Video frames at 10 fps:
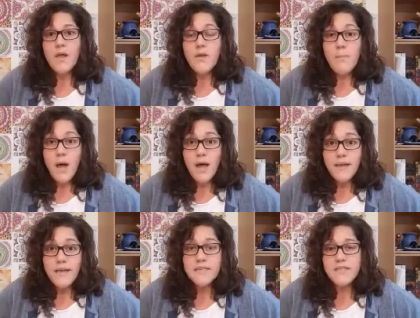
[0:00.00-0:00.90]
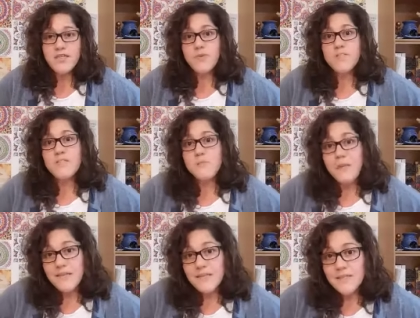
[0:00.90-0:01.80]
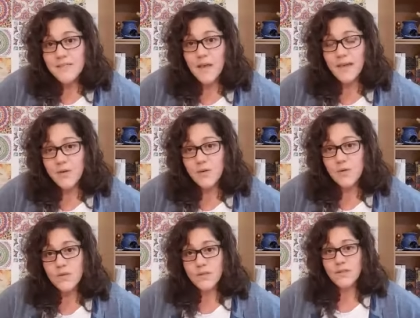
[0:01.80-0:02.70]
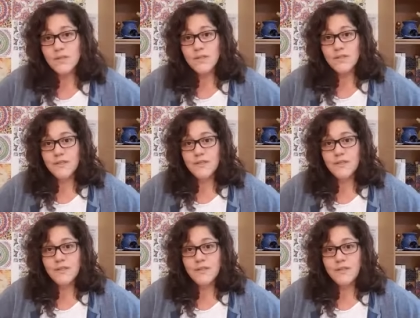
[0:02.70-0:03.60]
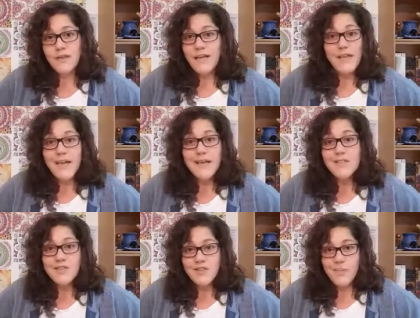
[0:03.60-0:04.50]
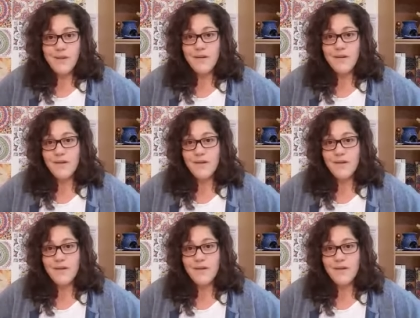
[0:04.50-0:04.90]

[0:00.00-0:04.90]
Your mind gets into a spin cycle and you can't stop it.